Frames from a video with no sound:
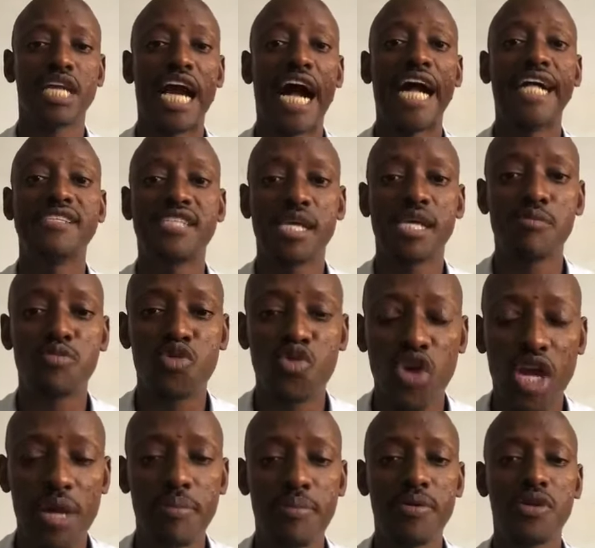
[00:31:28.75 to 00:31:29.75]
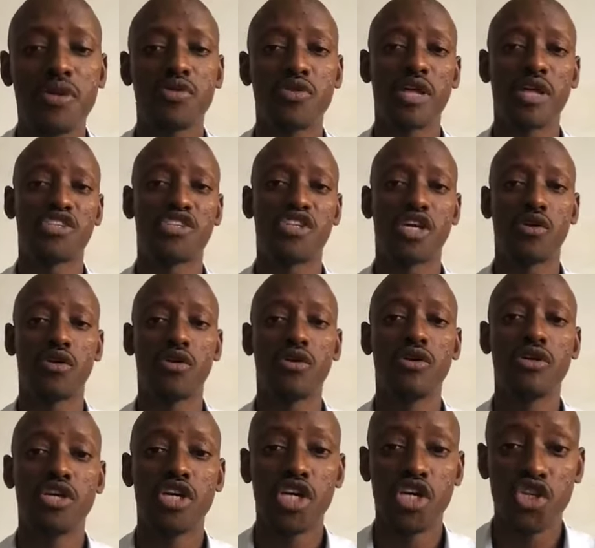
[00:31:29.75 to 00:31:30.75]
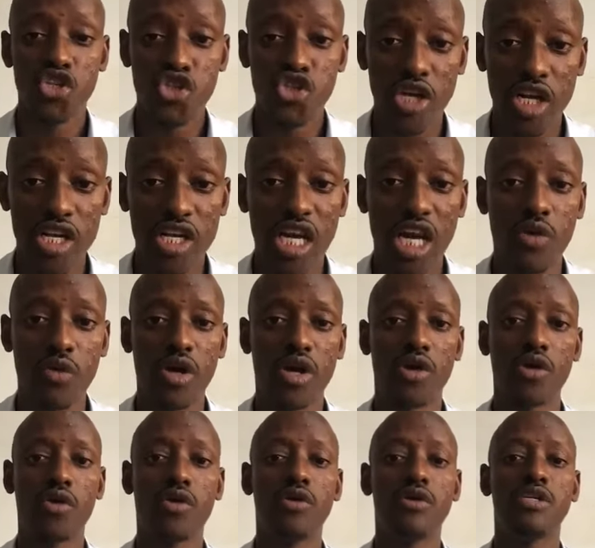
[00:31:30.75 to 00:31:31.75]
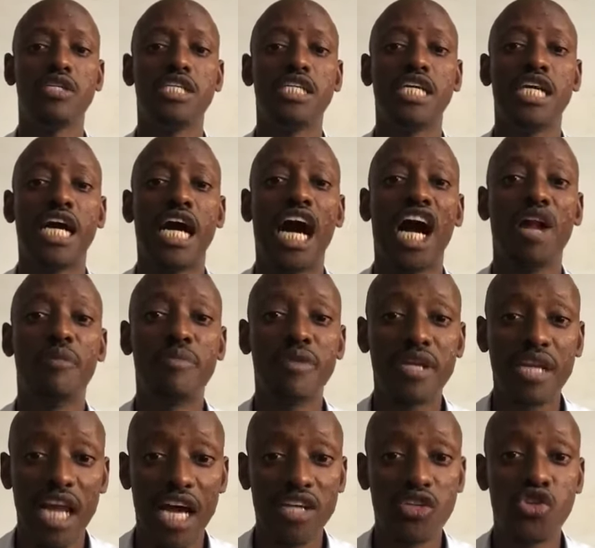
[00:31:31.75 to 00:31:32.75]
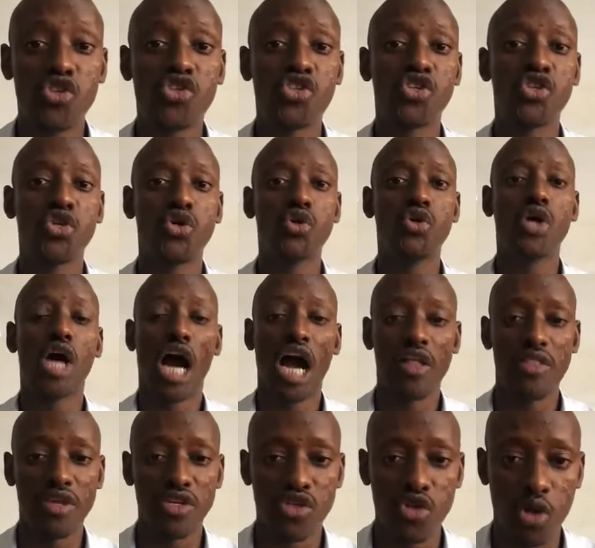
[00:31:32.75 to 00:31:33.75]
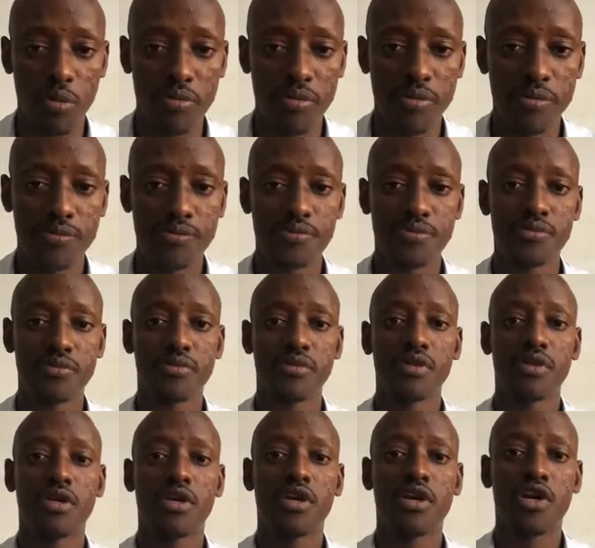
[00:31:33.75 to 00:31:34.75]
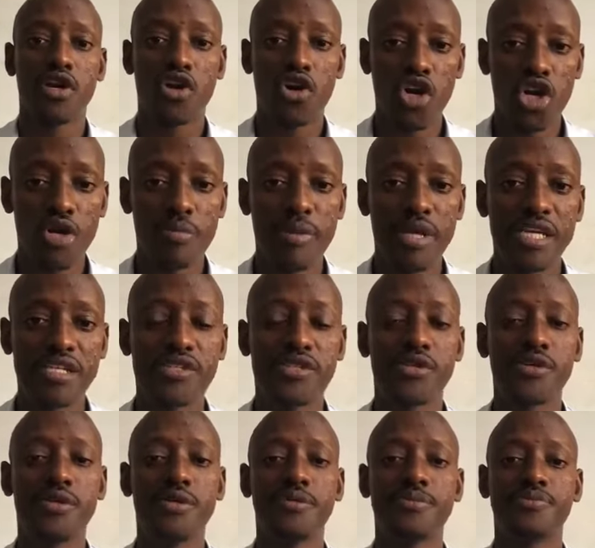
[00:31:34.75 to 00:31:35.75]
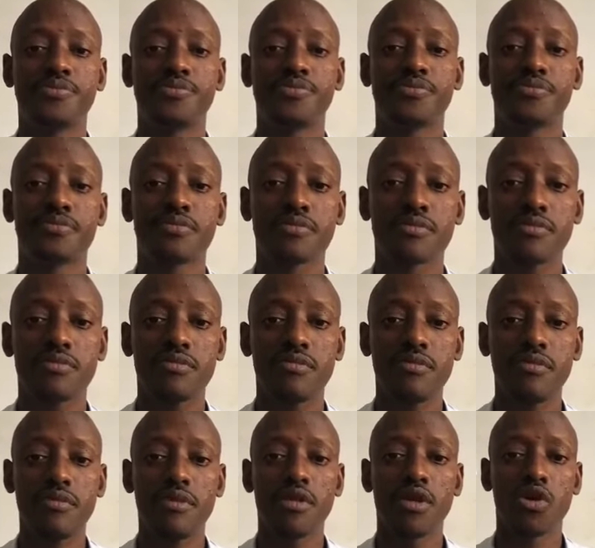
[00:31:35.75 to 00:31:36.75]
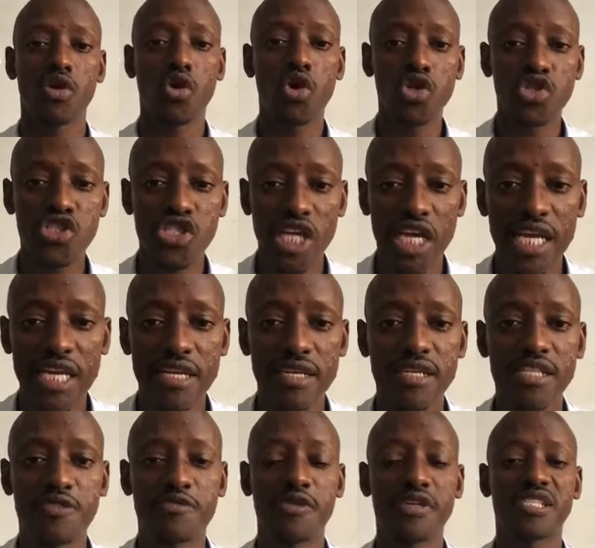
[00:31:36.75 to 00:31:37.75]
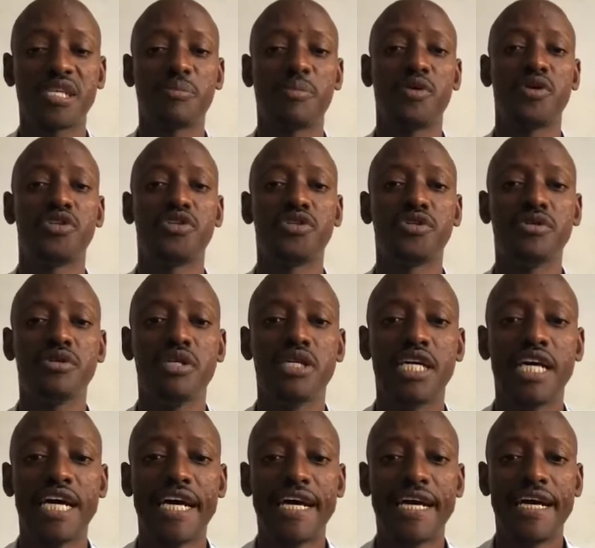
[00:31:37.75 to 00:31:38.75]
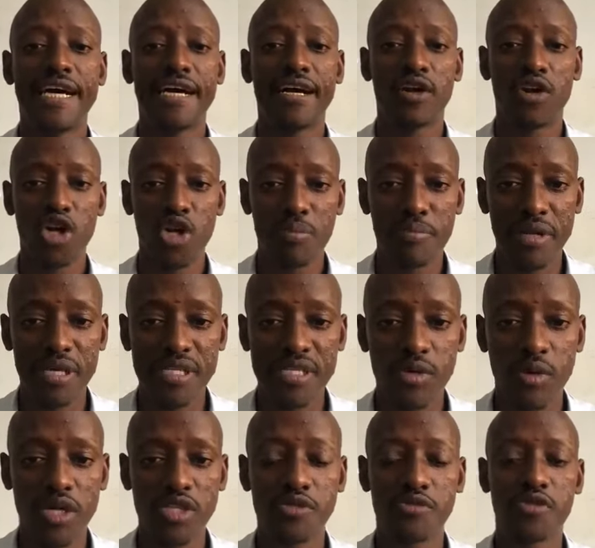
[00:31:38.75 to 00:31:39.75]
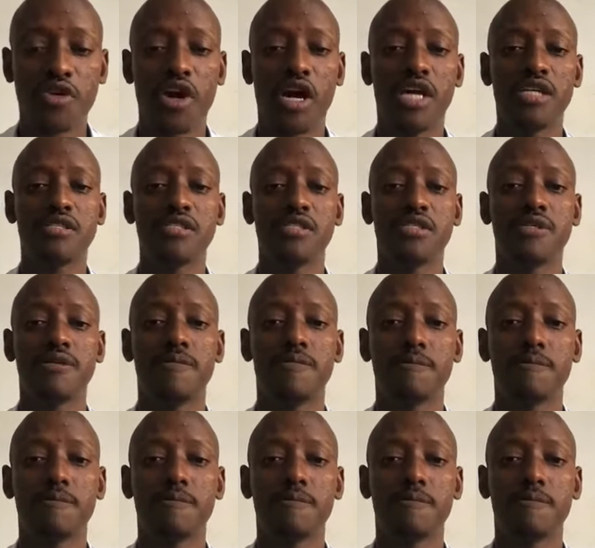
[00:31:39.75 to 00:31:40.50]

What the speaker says: And subscribe to that channel, Junan Kandwanoho. I'll be glad to see you at the top. God bless you. God shine his face upon you. God bless the works of your hands.